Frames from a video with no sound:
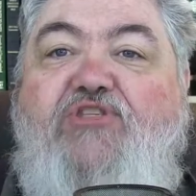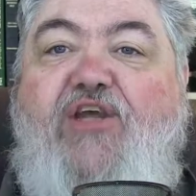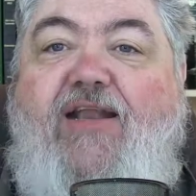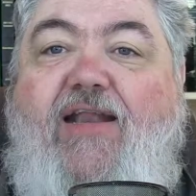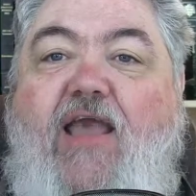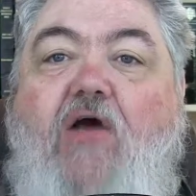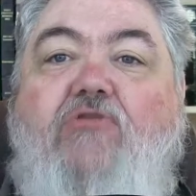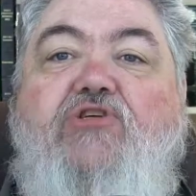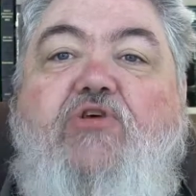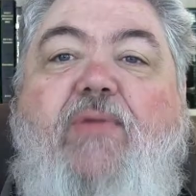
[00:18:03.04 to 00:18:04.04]
gently
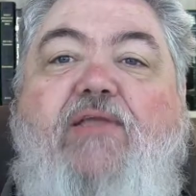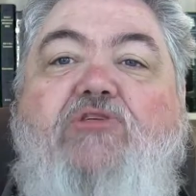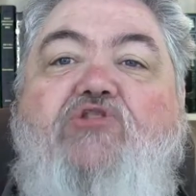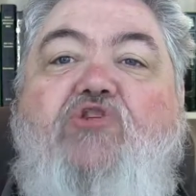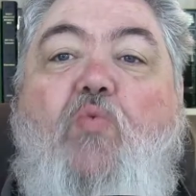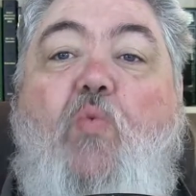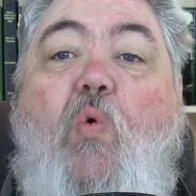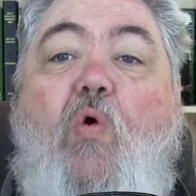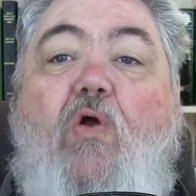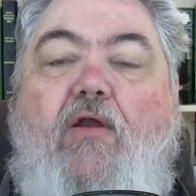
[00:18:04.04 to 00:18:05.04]
also means to
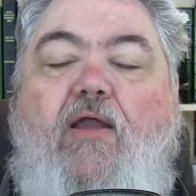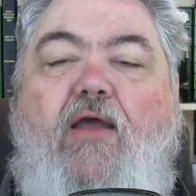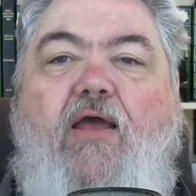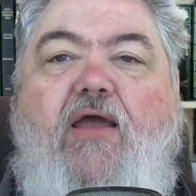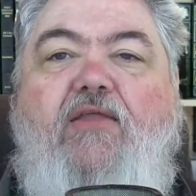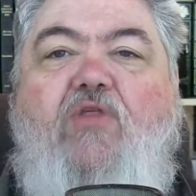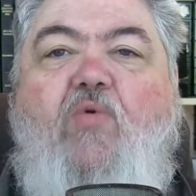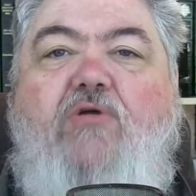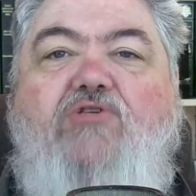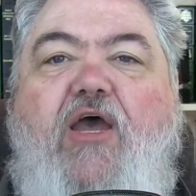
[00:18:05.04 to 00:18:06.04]
warn. In other
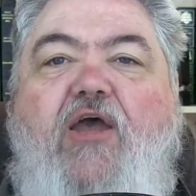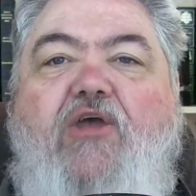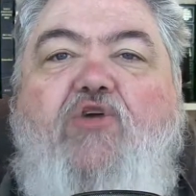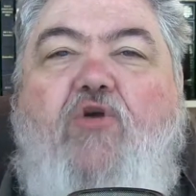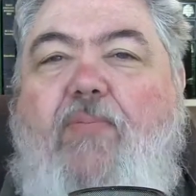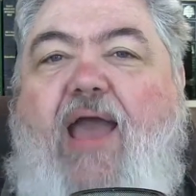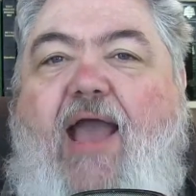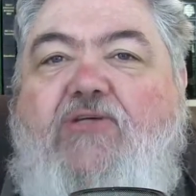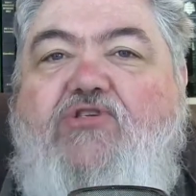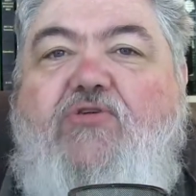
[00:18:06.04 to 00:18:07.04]
words, your
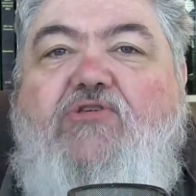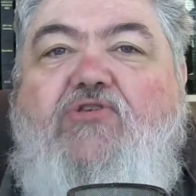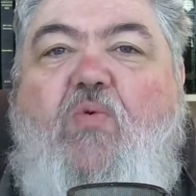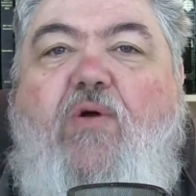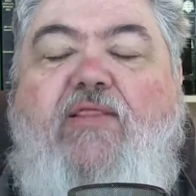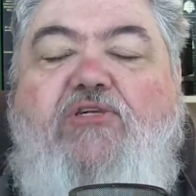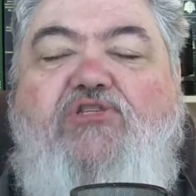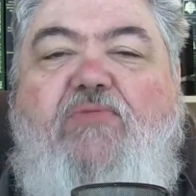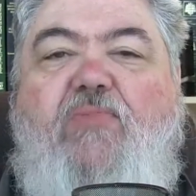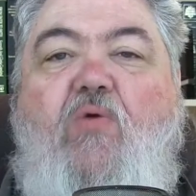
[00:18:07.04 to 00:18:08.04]
pastor is the one that
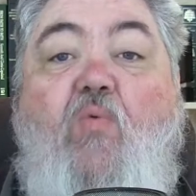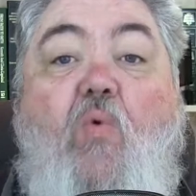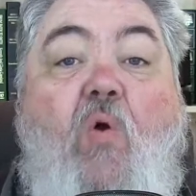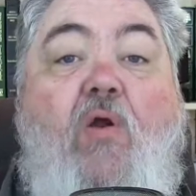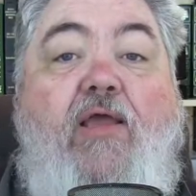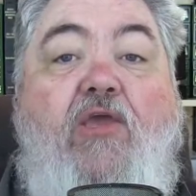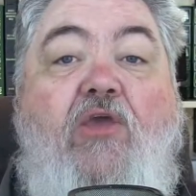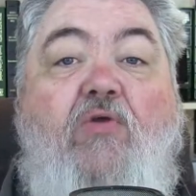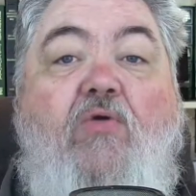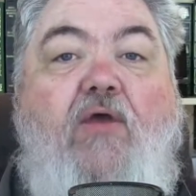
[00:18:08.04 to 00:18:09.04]
should be warning
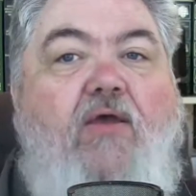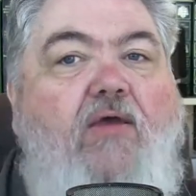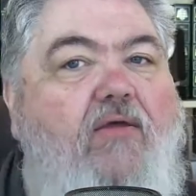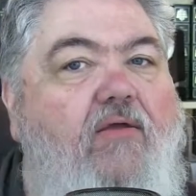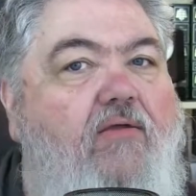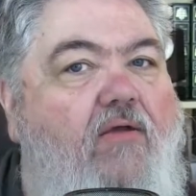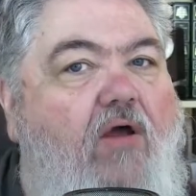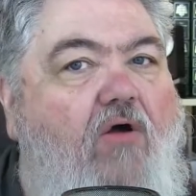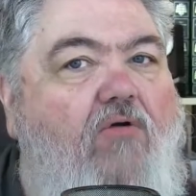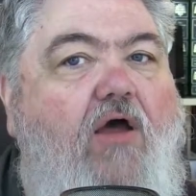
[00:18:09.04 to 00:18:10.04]
you,
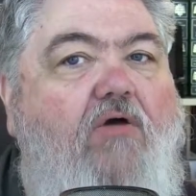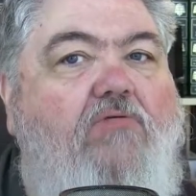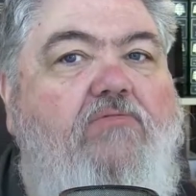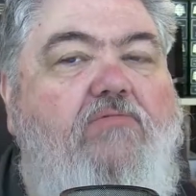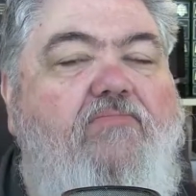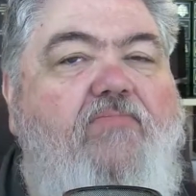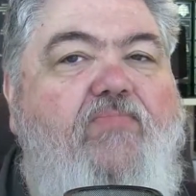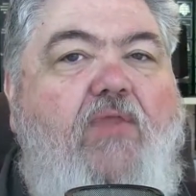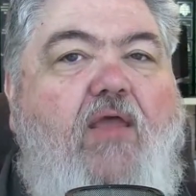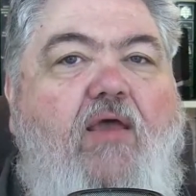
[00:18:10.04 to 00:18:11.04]
hold on,
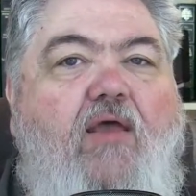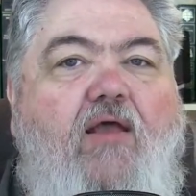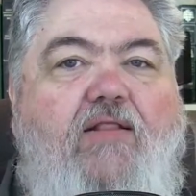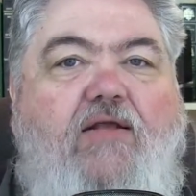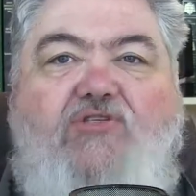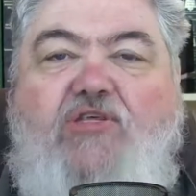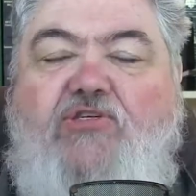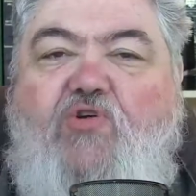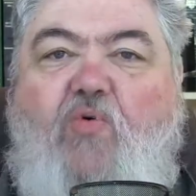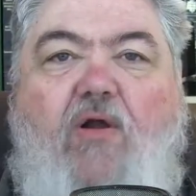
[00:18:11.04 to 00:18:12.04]
there's
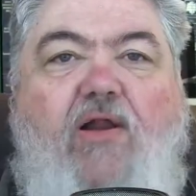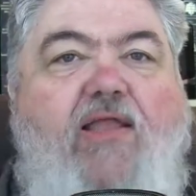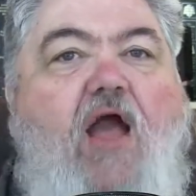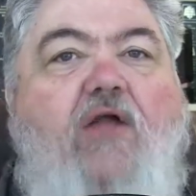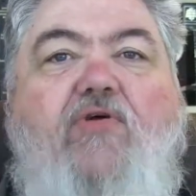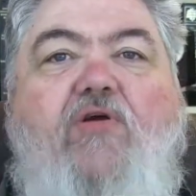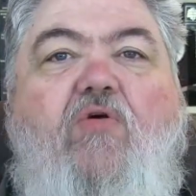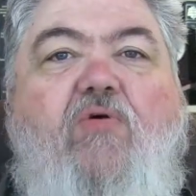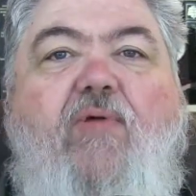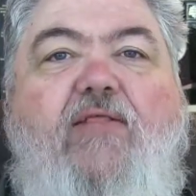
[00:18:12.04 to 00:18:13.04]
this squirrely doctrine
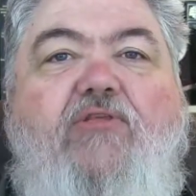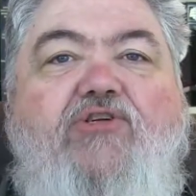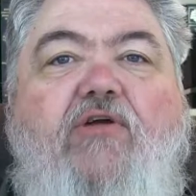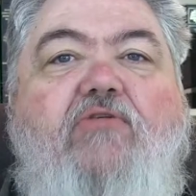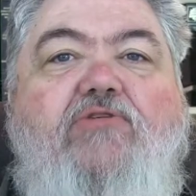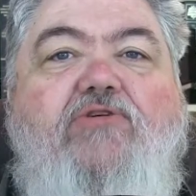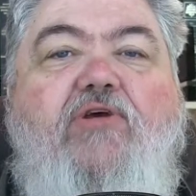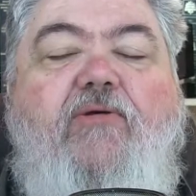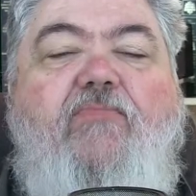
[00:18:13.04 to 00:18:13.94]
going around the church.